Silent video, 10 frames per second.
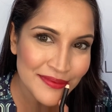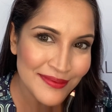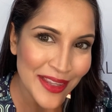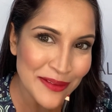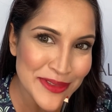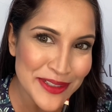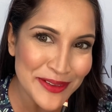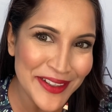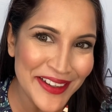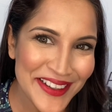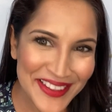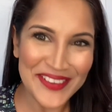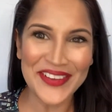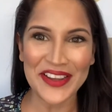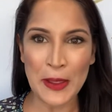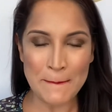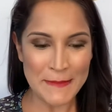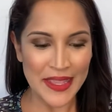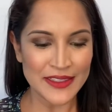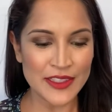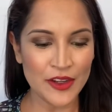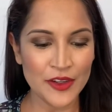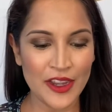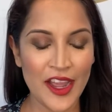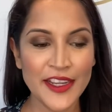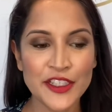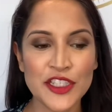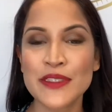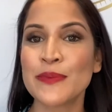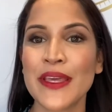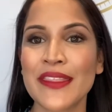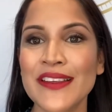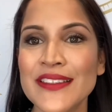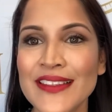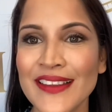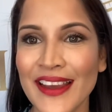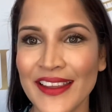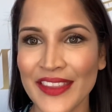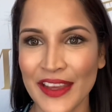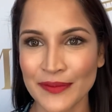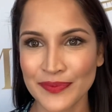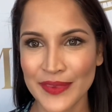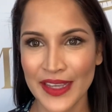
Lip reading: I'm still here, there we go. So I could just wear this like that